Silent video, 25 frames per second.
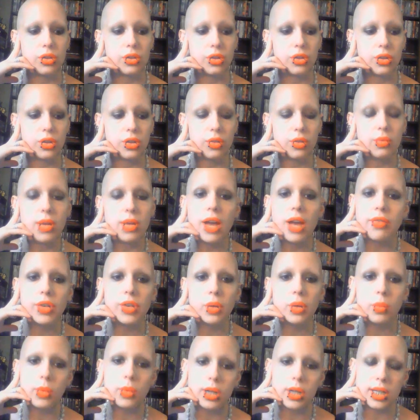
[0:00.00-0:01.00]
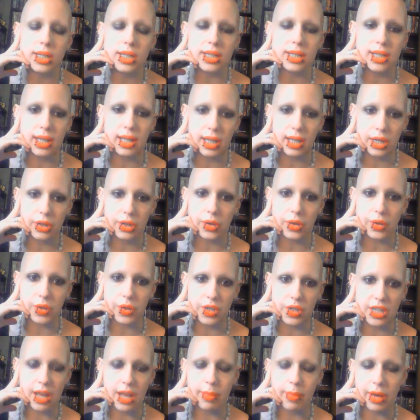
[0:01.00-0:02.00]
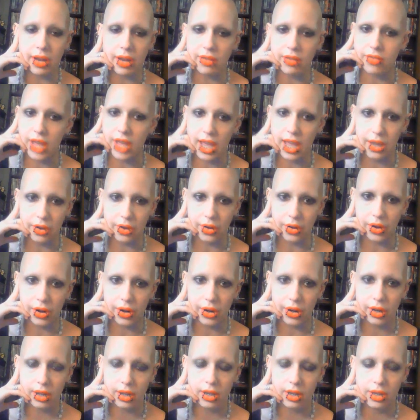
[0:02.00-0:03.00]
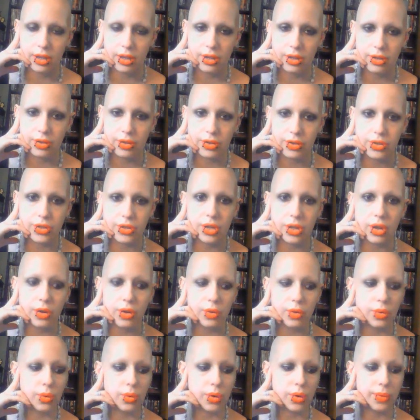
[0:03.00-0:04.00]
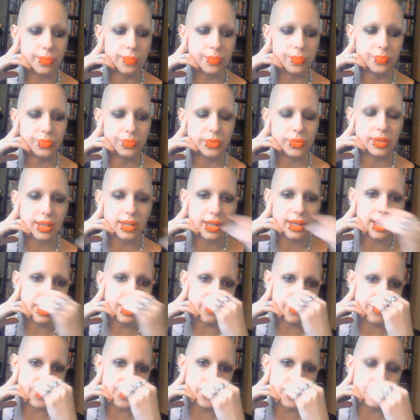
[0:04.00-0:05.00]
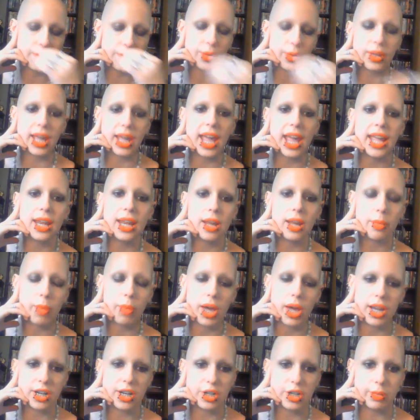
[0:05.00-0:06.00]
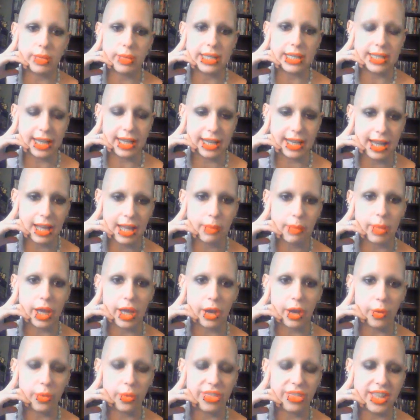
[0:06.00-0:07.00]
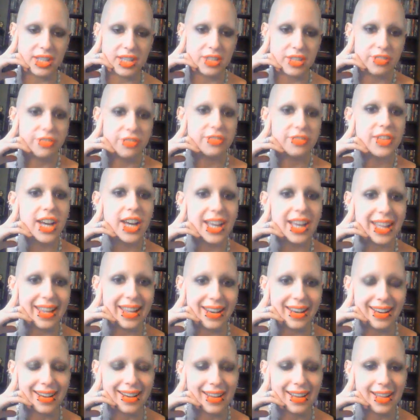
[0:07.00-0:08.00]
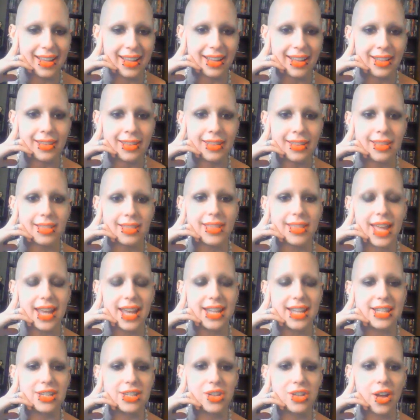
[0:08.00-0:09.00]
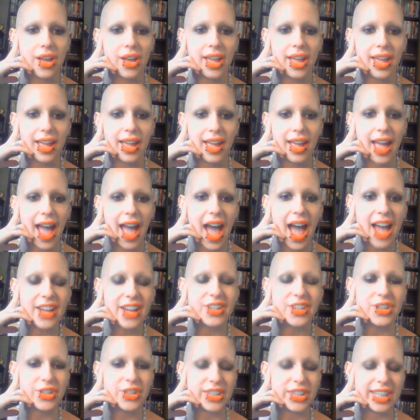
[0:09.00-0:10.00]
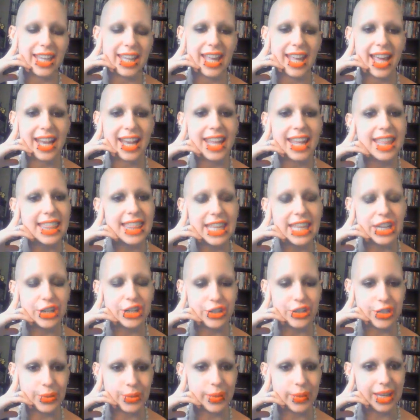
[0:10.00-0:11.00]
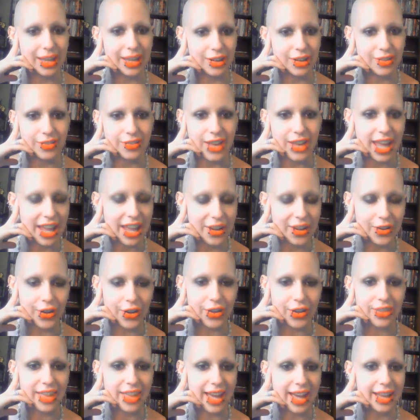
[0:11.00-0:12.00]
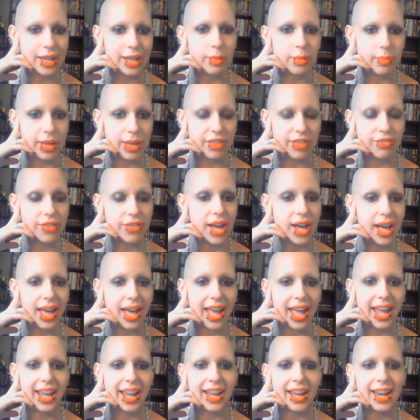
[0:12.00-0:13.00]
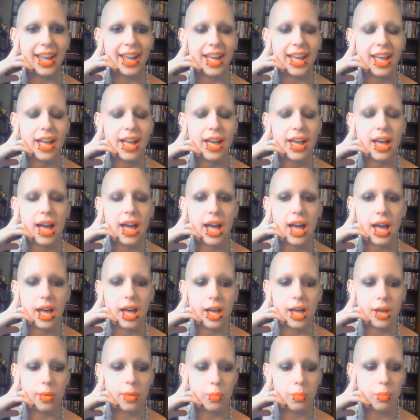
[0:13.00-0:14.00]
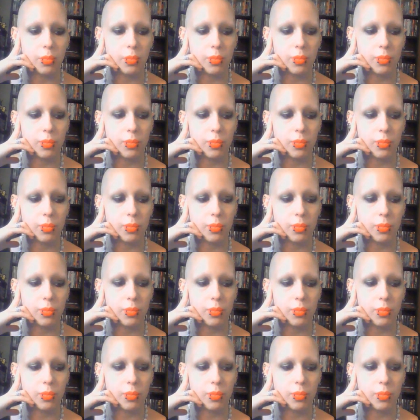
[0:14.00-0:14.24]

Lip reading: you never want to hit your sub out of anger. So if you create a punishment dynamic that's fun, that it's not actually anything you're doing out of anger, that can be fine. But